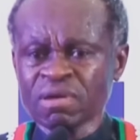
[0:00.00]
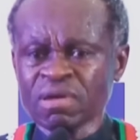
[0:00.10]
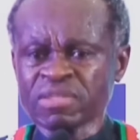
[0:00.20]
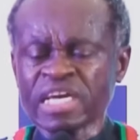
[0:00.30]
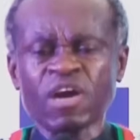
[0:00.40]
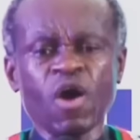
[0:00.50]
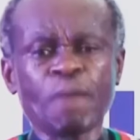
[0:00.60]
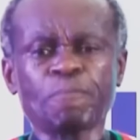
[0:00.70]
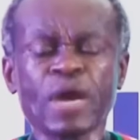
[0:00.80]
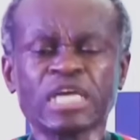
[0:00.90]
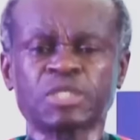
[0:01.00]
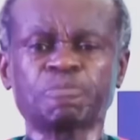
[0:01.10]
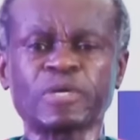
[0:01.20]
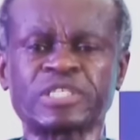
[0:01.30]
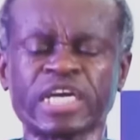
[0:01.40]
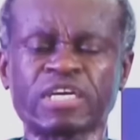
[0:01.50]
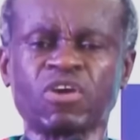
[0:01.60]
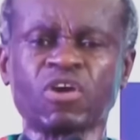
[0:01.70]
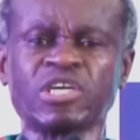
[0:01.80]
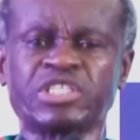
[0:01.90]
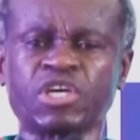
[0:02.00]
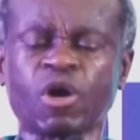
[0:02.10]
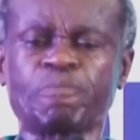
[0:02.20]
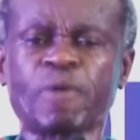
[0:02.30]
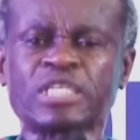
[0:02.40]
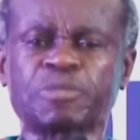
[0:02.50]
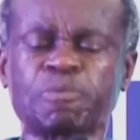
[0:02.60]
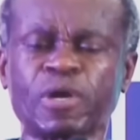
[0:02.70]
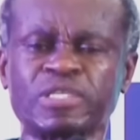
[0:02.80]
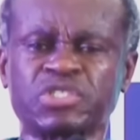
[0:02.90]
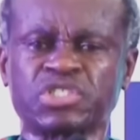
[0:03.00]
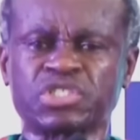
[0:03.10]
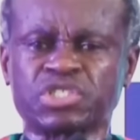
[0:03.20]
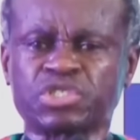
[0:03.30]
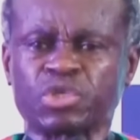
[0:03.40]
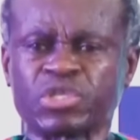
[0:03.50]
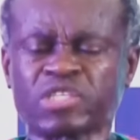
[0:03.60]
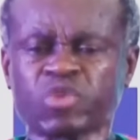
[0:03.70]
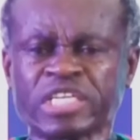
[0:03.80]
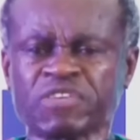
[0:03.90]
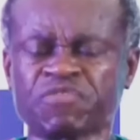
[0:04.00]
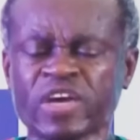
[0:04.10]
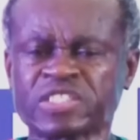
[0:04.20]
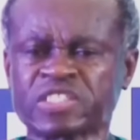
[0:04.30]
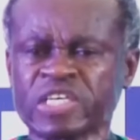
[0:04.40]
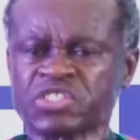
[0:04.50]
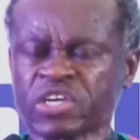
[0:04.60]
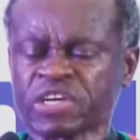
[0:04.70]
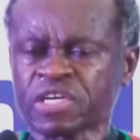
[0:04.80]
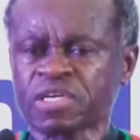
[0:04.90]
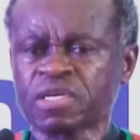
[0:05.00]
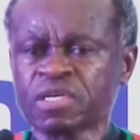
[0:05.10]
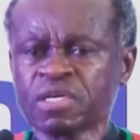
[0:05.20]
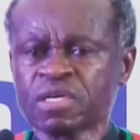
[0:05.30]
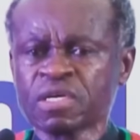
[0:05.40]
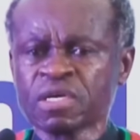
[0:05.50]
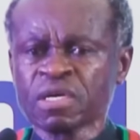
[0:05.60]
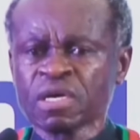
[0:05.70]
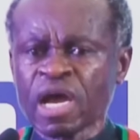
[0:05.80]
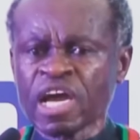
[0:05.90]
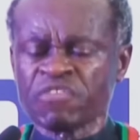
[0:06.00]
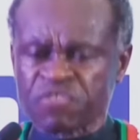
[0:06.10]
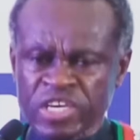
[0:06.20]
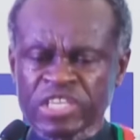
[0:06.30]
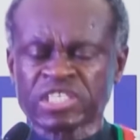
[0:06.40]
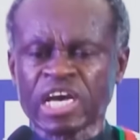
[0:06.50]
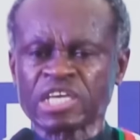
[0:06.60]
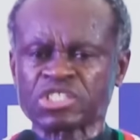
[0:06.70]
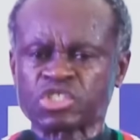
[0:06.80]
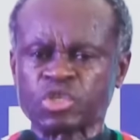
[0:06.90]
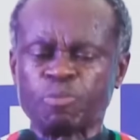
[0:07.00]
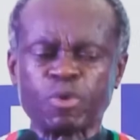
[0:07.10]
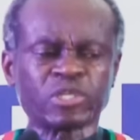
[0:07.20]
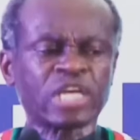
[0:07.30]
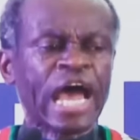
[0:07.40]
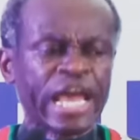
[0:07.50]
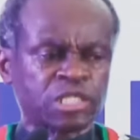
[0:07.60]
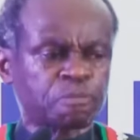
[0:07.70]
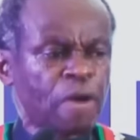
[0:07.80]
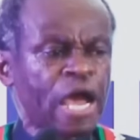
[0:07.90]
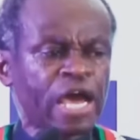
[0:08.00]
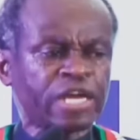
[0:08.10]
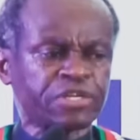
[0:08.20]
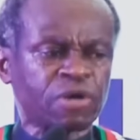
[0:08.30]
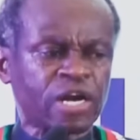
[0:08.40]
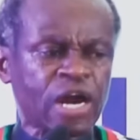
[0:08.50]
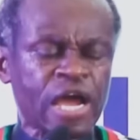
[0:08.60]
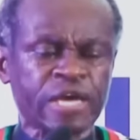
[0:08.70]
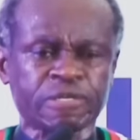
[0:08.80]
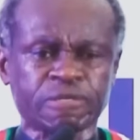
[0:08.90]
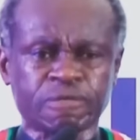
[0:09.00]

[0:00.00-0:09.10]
that our passport, technological passports to the 21st century and visas to boot are expired, you are right.